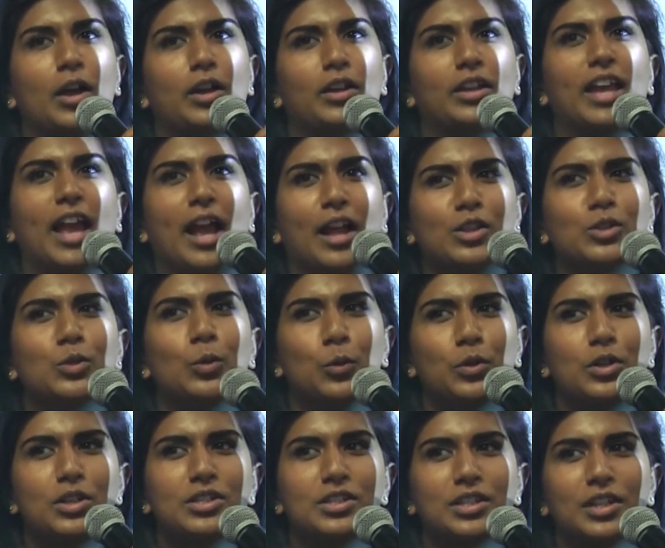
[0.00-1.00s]
yeah,
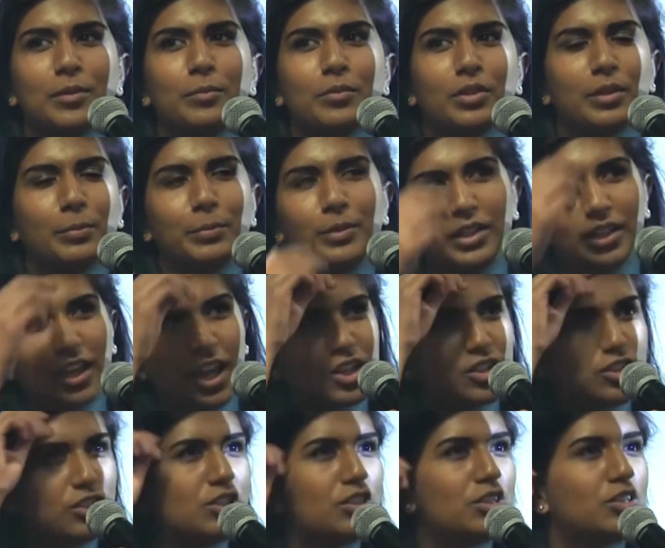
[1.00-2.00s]
talking to them,
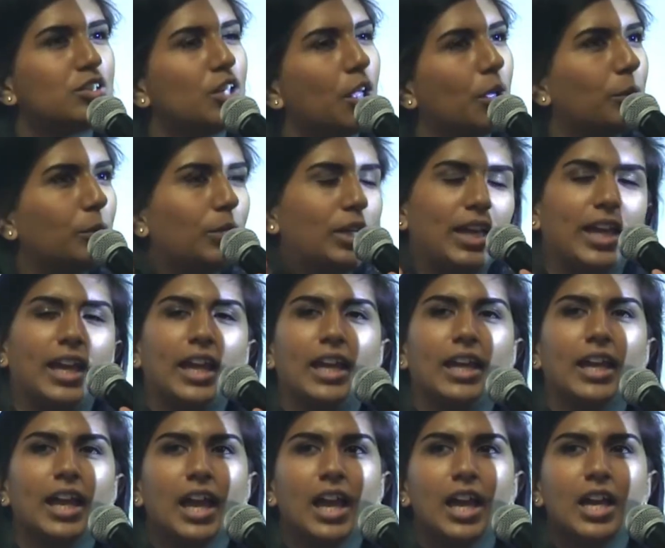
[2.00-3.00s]
communication's so
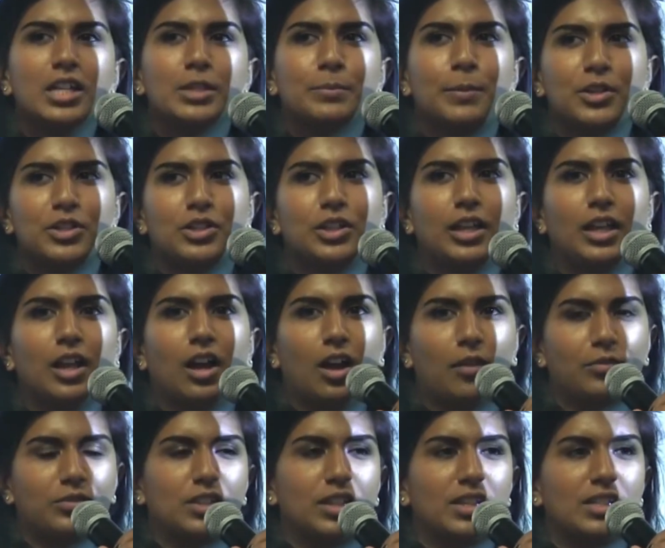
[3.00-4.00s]
key, especially
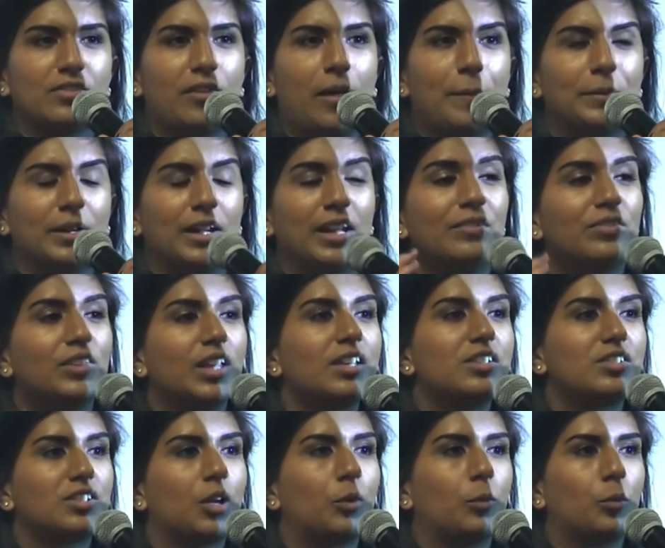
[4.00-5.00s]
after things have happened. And if
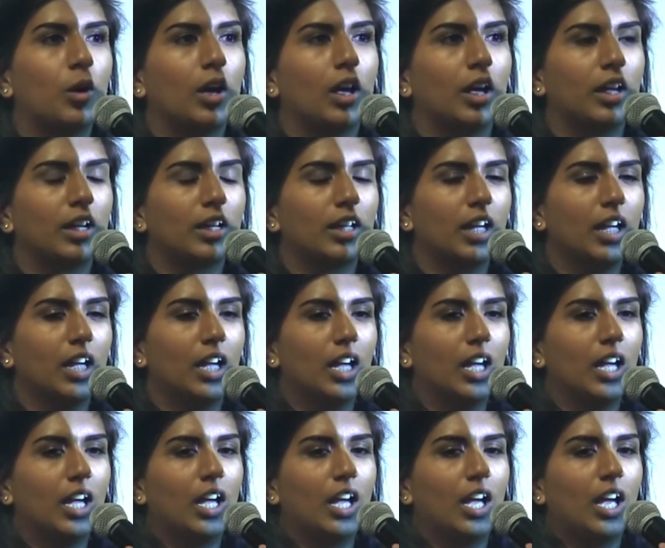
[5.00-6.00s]
things don't work,
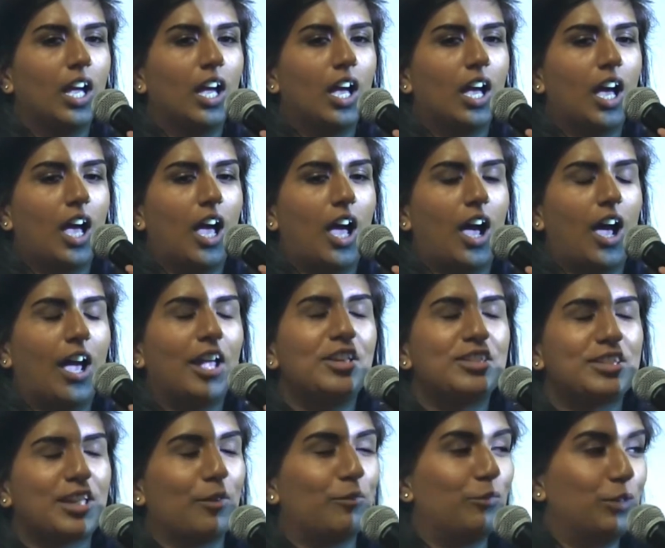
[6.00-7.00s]
I
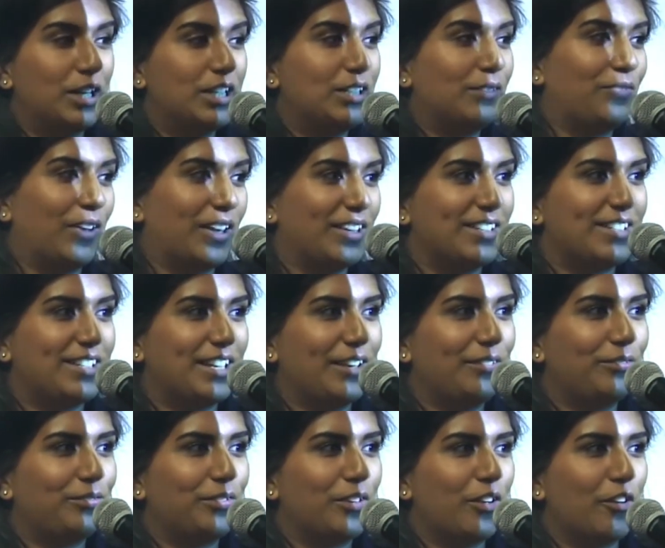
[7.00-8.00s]
used to get really
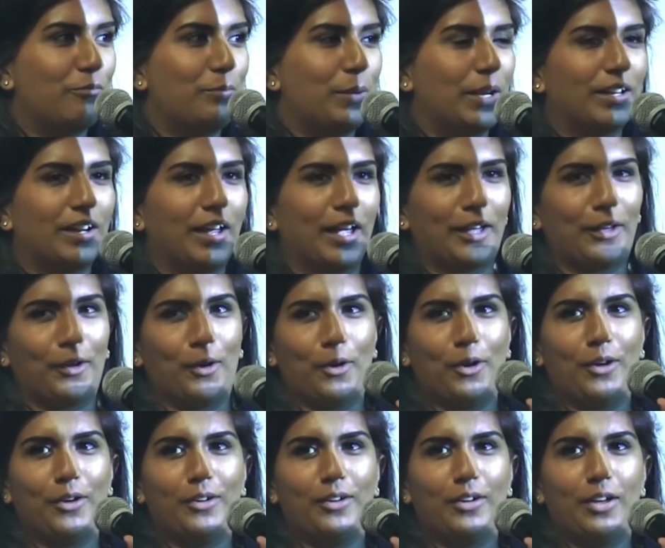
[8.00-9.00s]
defensive of being like,
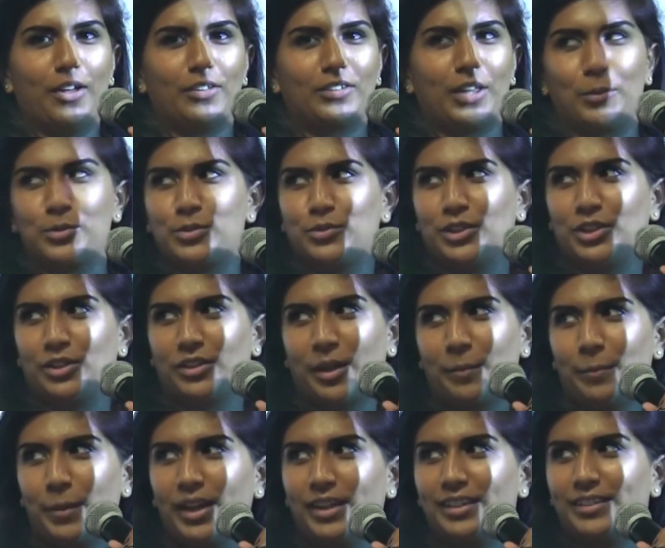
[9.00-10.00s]
that was a really good
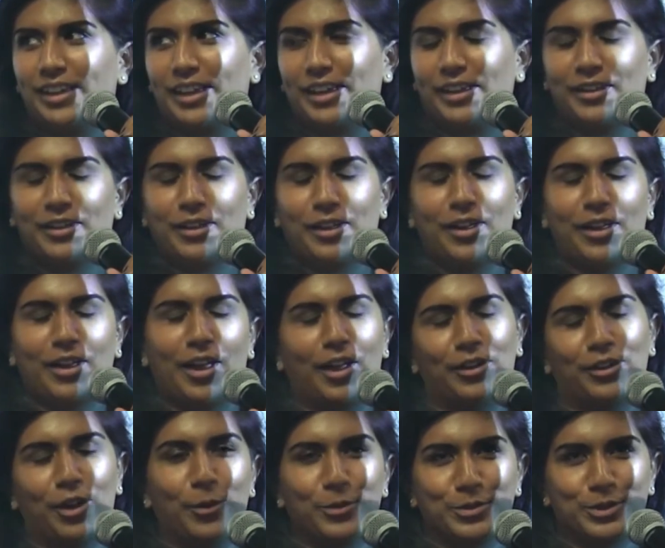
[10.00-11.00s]
campaign. Like, I
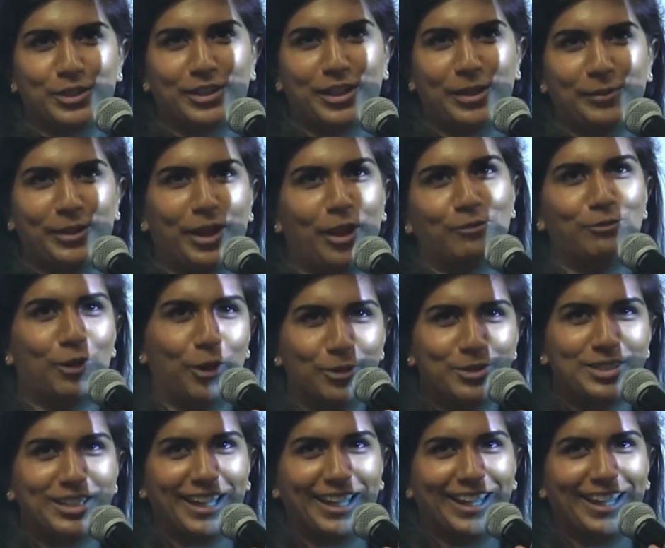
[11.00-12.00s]
know it was a good campaign. I
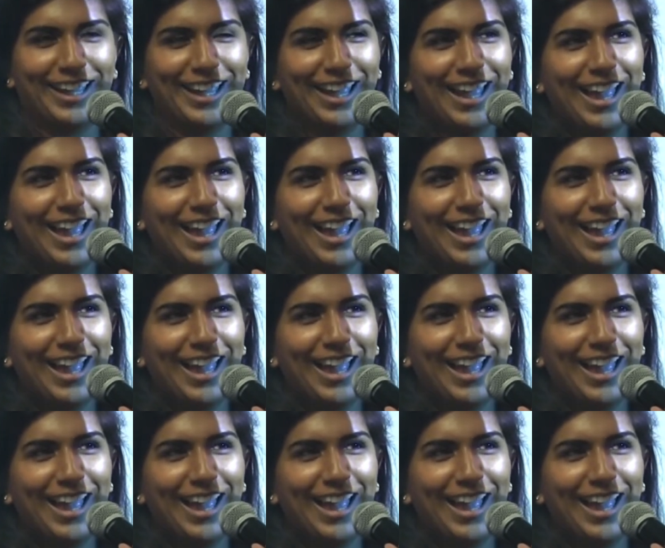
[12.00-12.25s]
wrote it.